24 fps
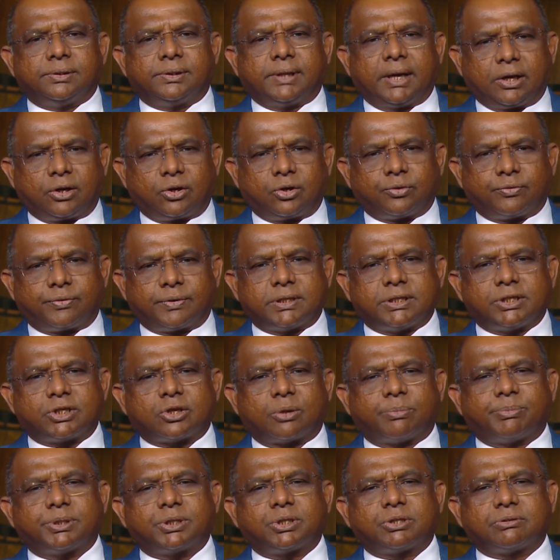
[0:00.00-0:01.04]
Thank you for
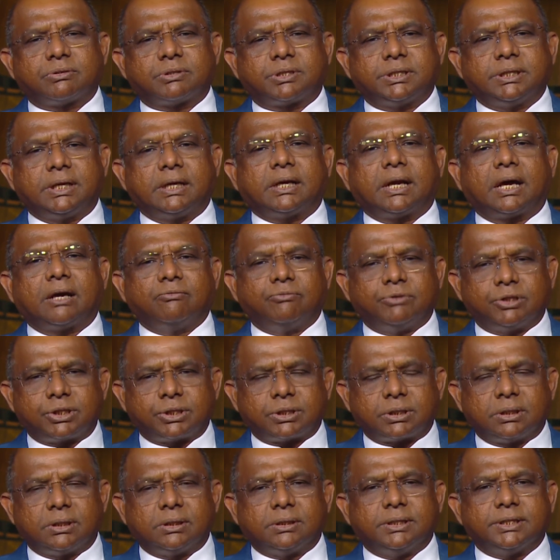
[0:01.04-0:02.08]
this opportunity, and I
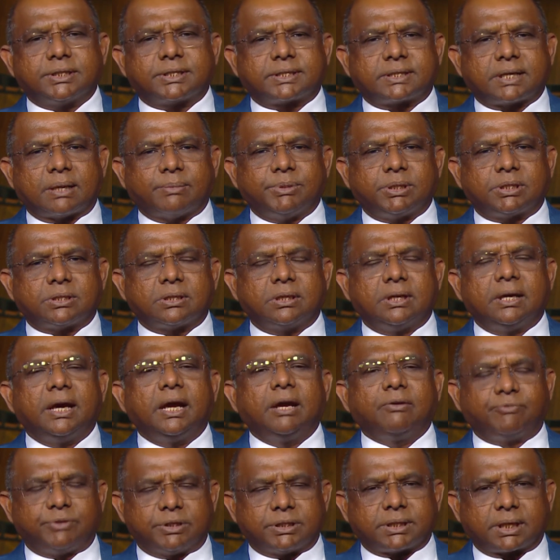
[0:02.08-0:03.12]
wish this summit
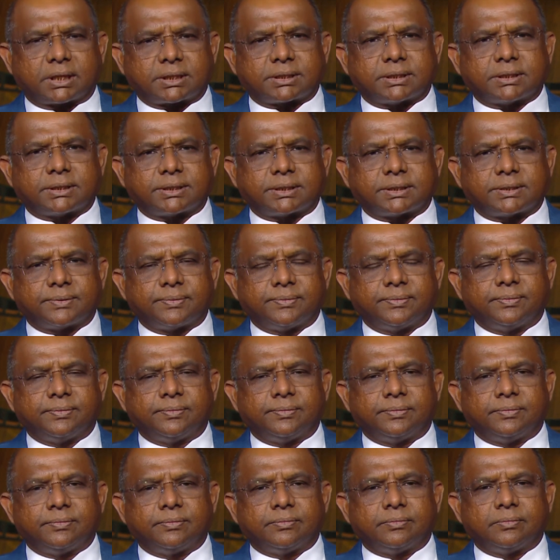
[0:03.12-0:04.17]
every success.
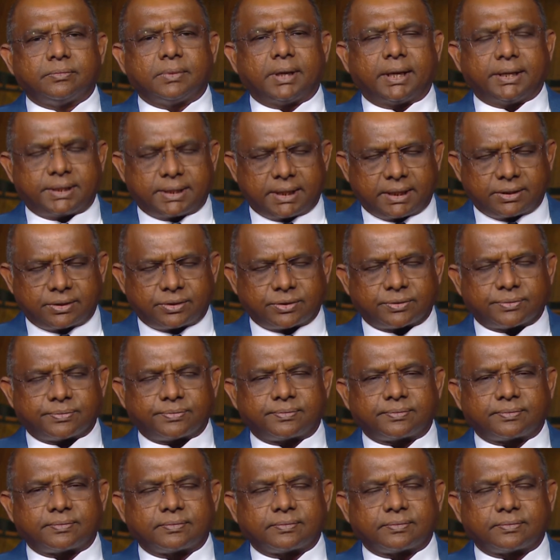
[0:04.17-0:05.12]
I thank you.